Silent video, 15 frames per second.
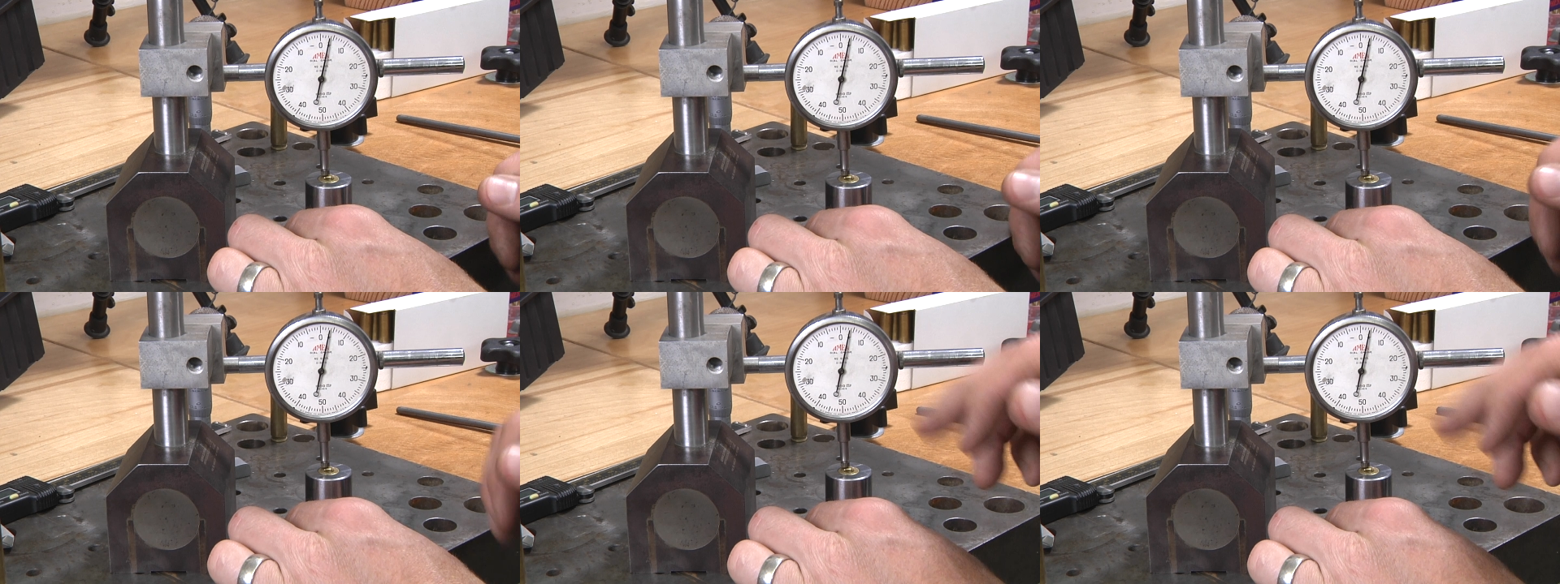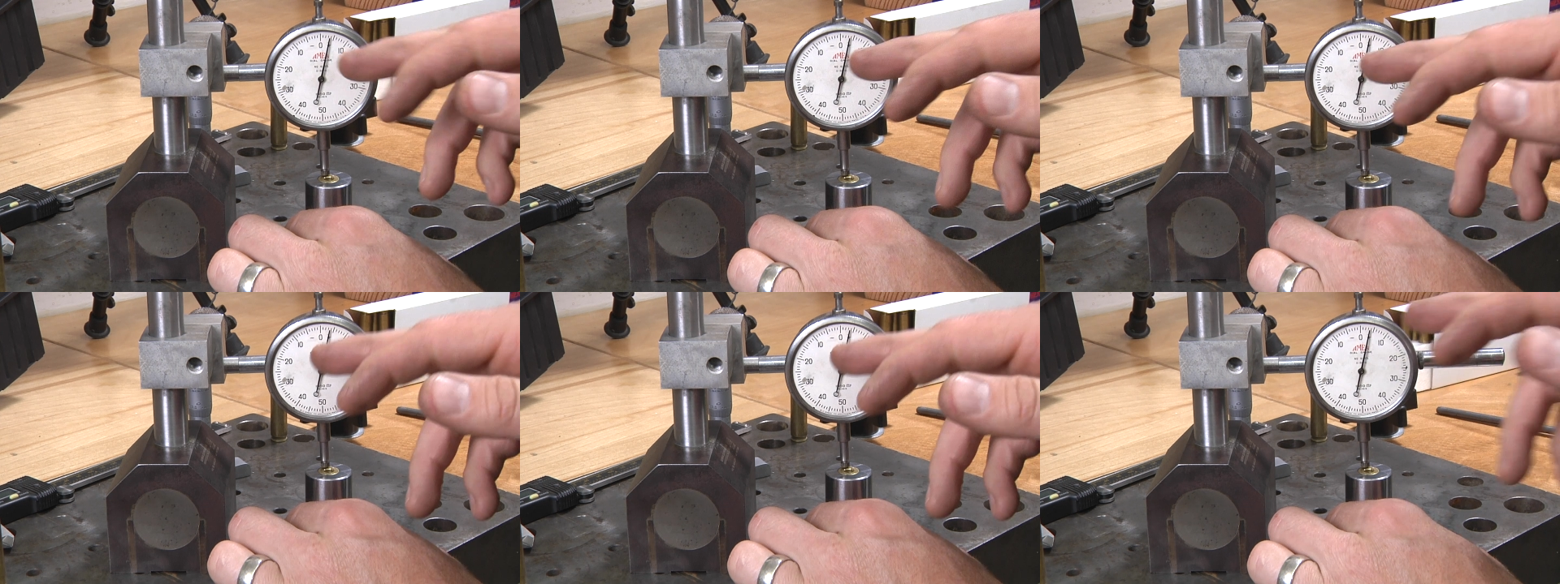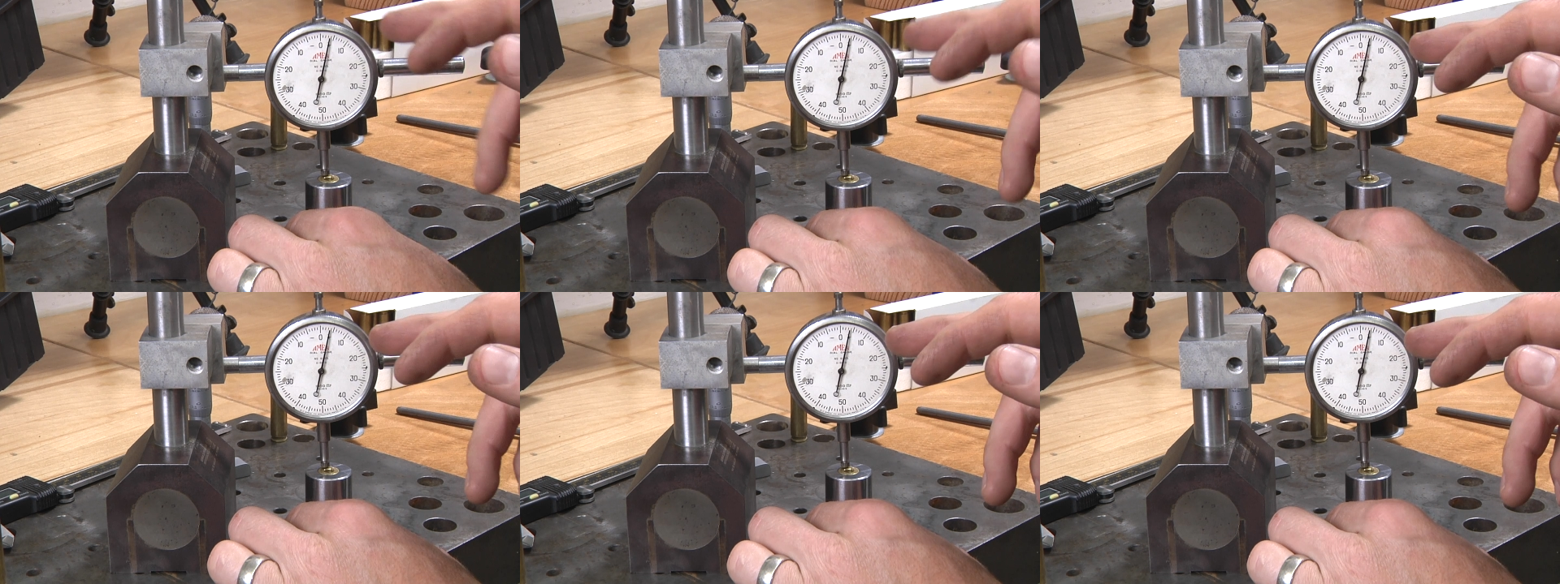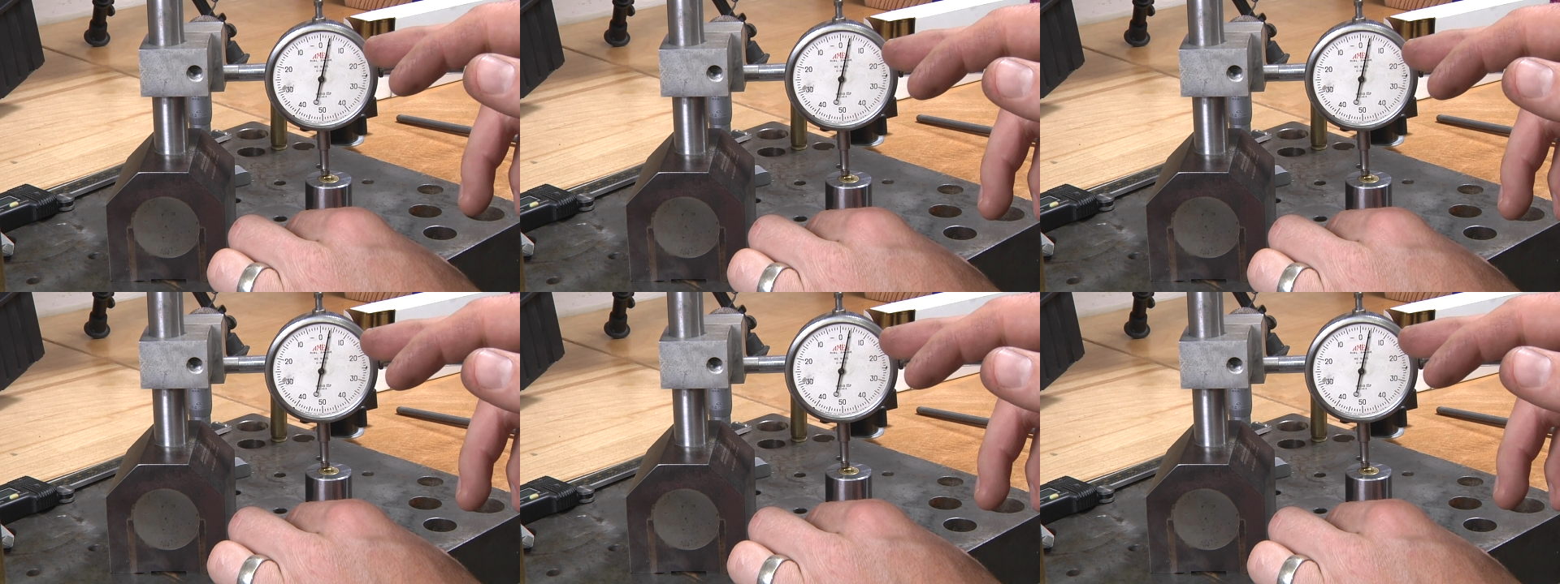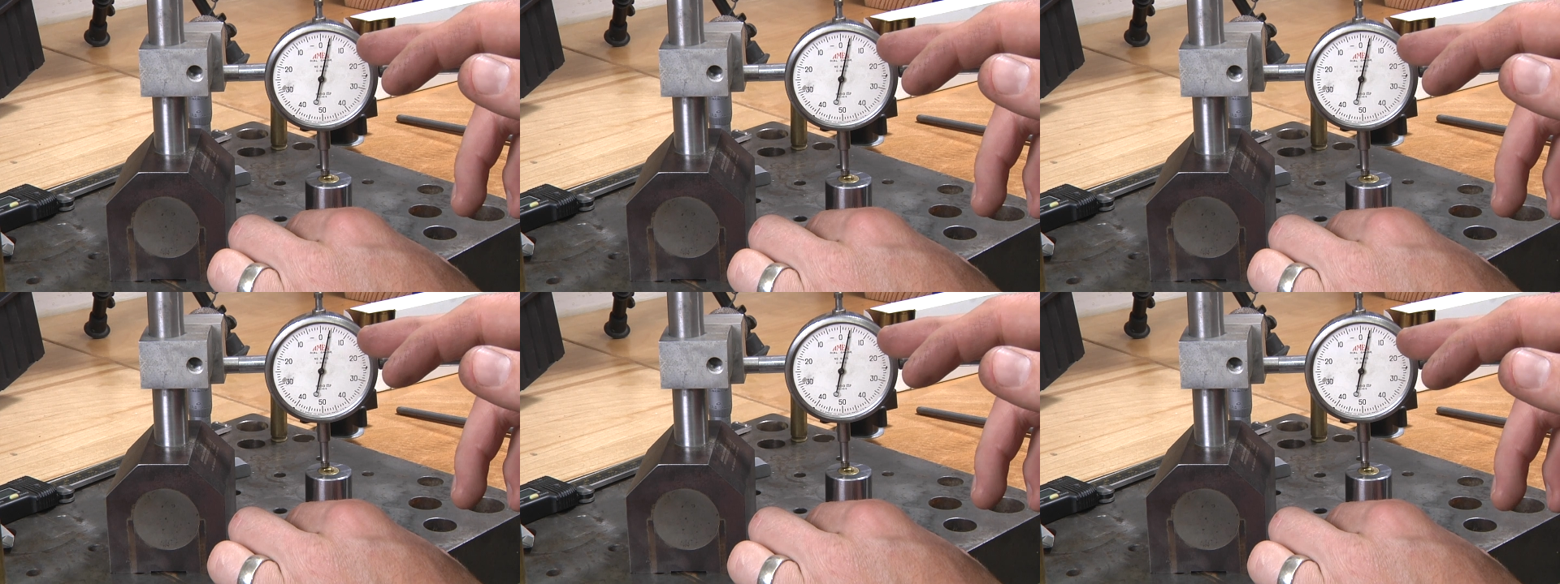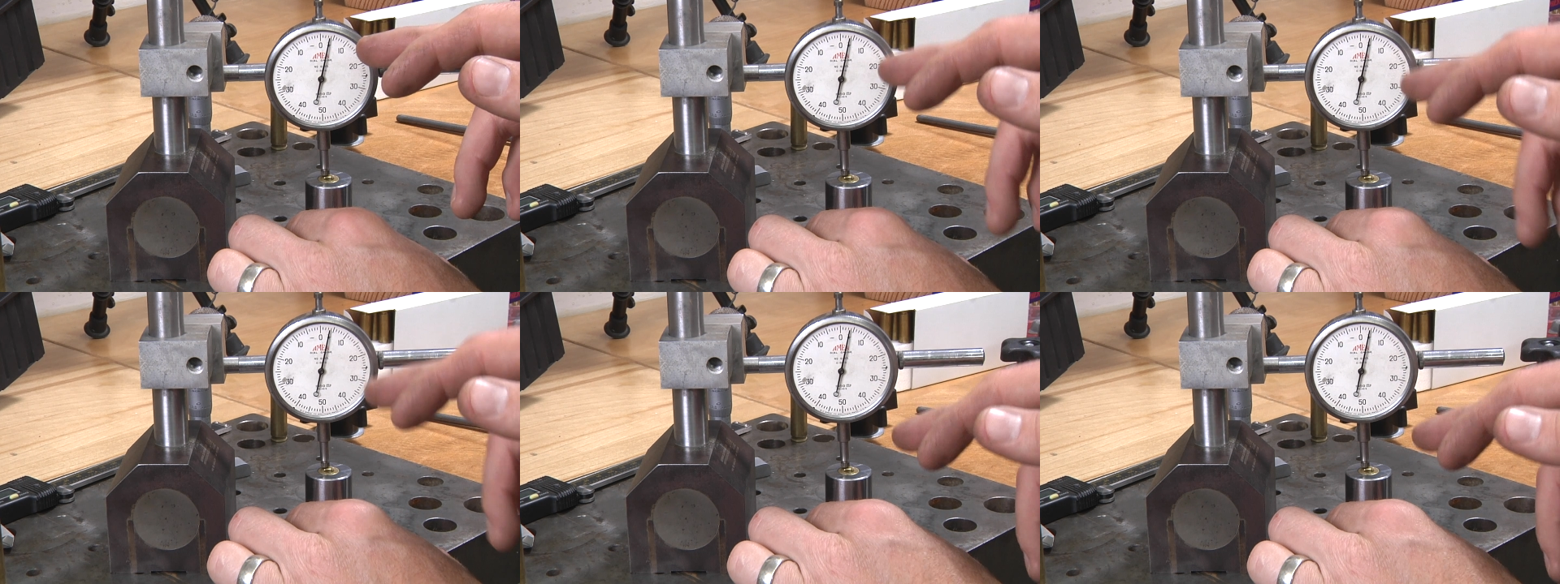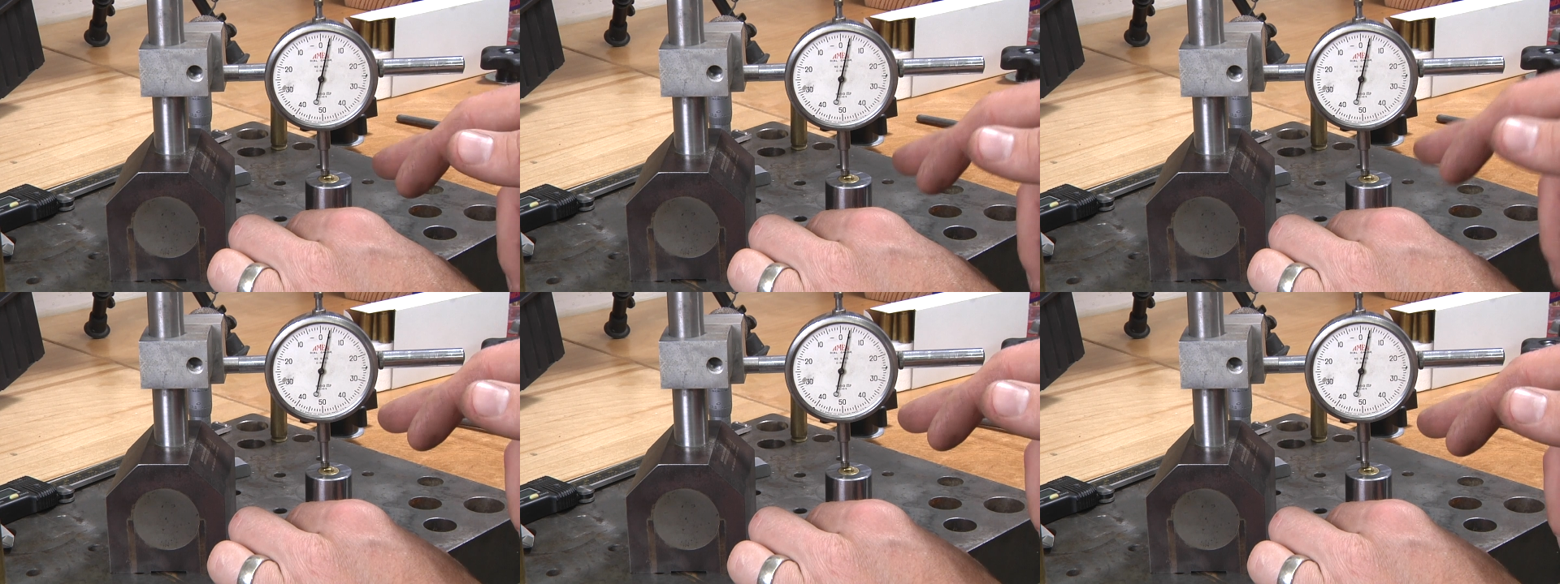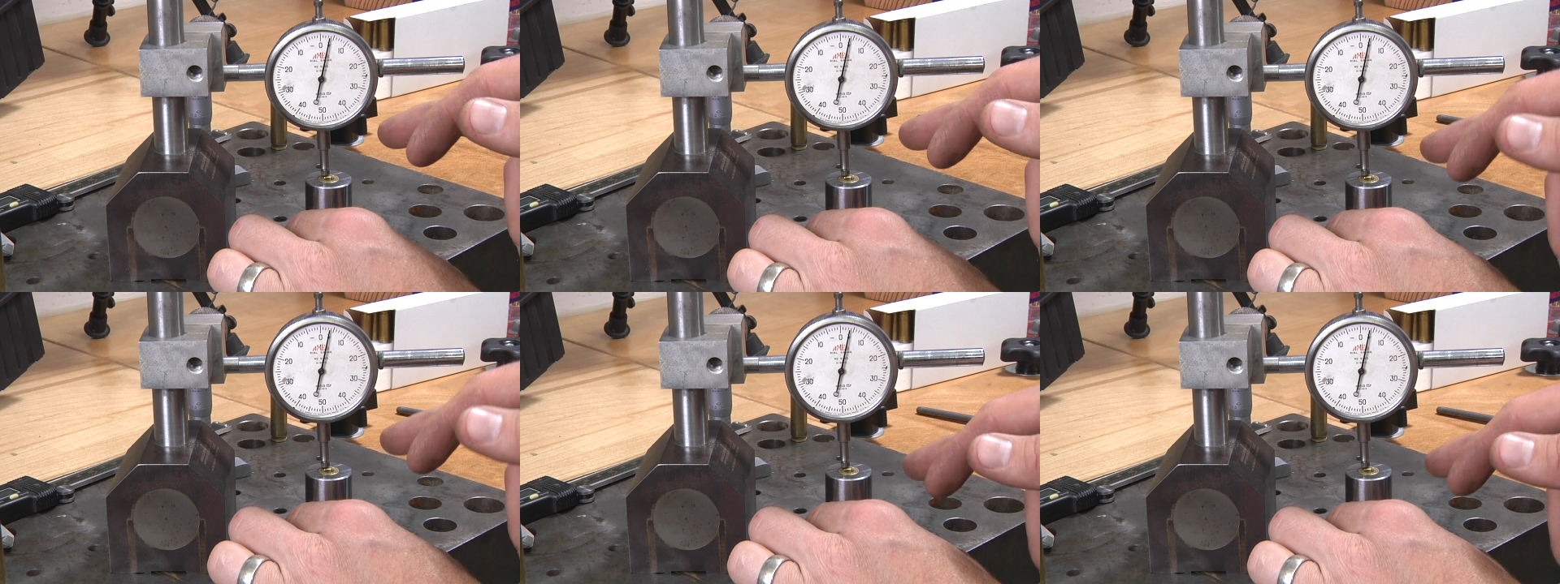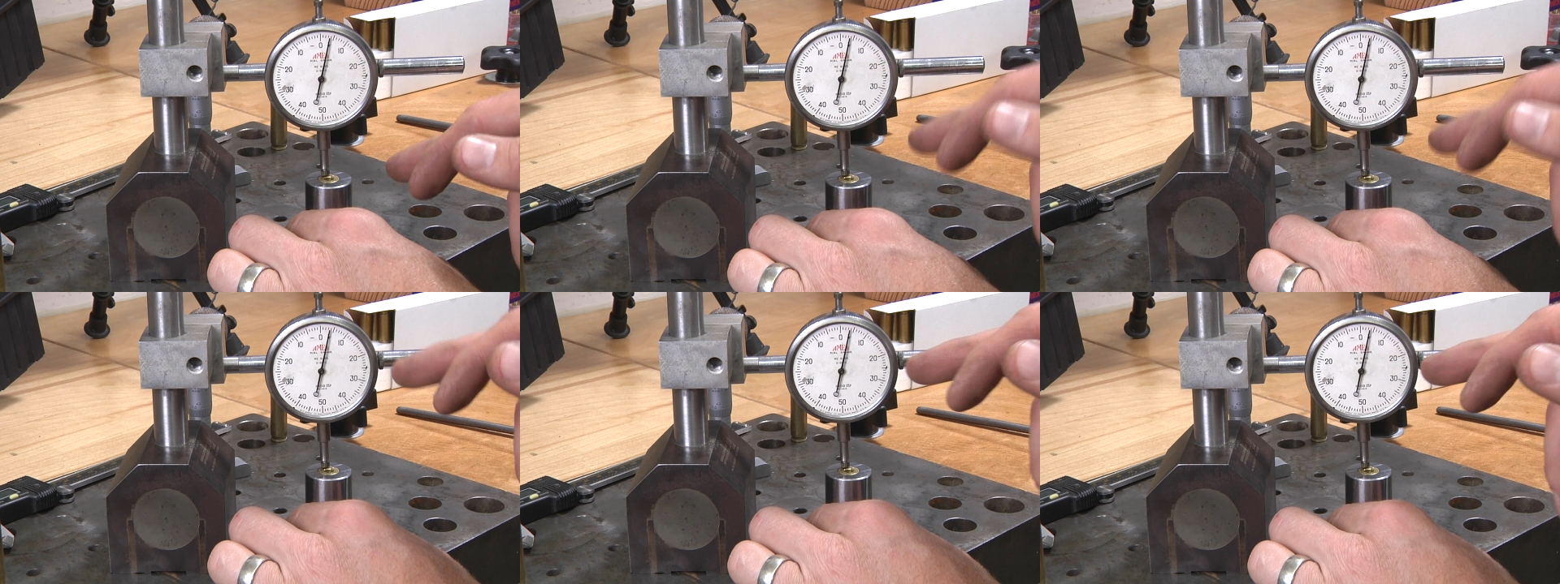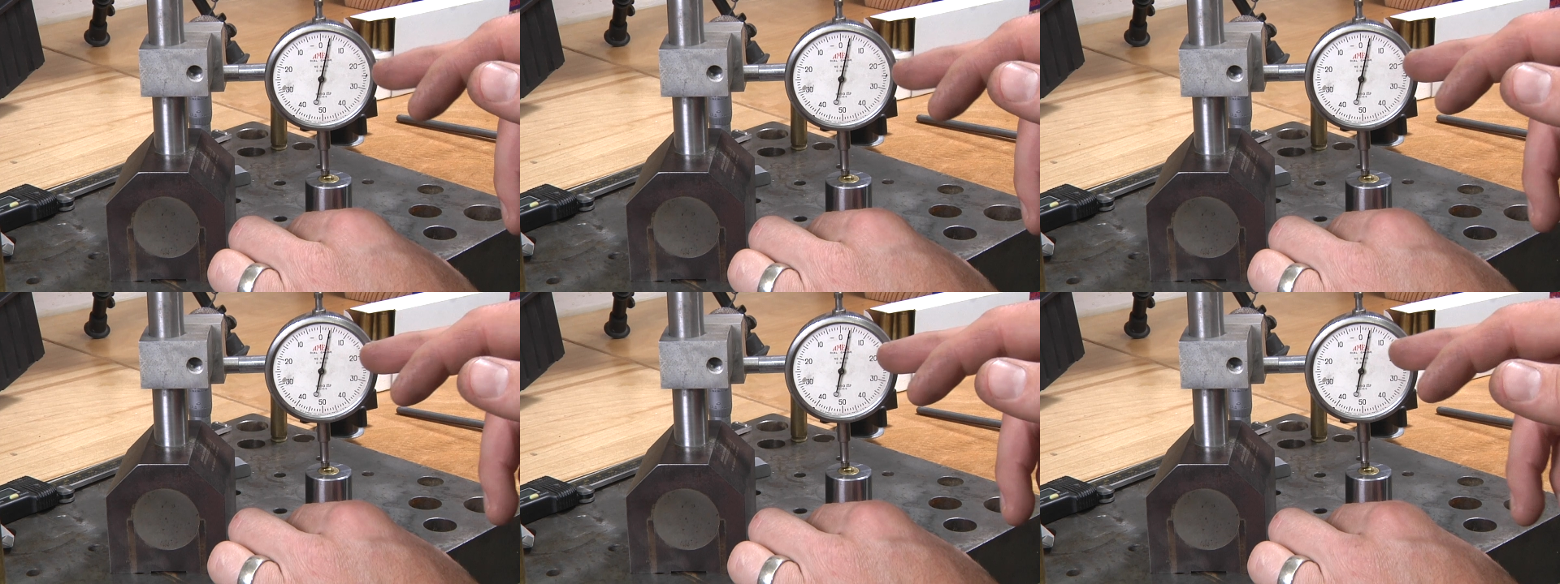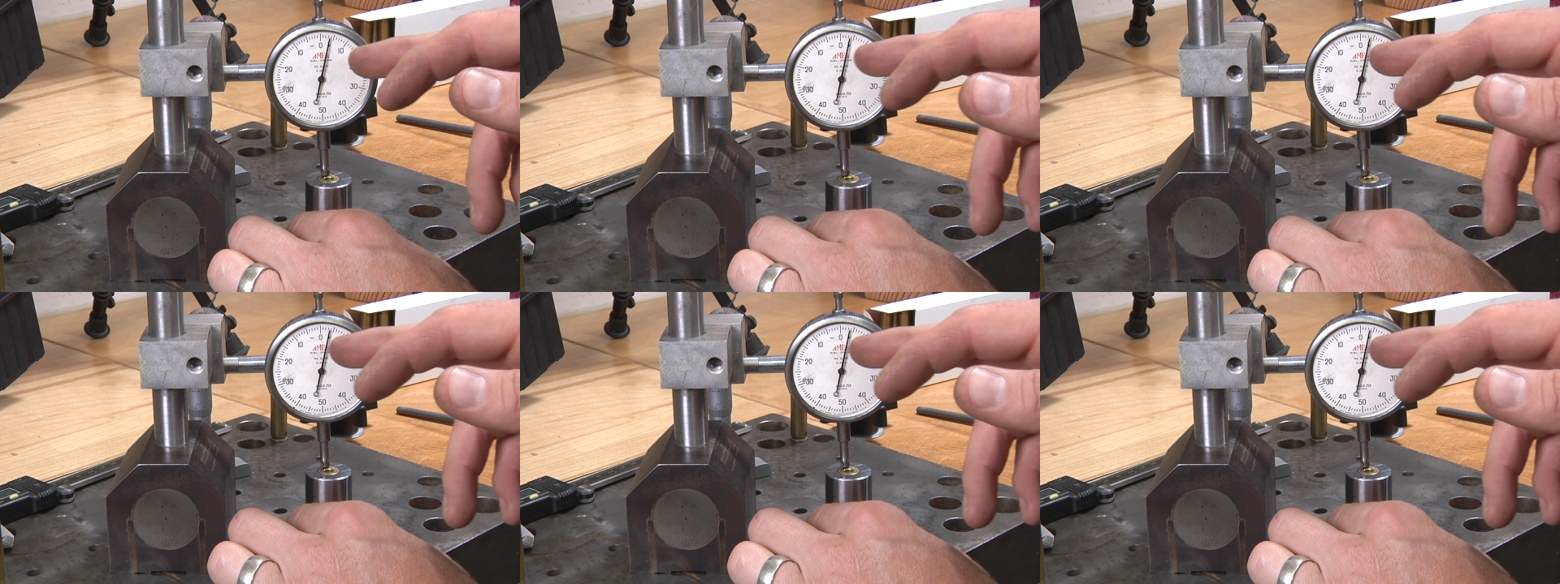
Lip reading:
No face is visible, so there are no lips to read.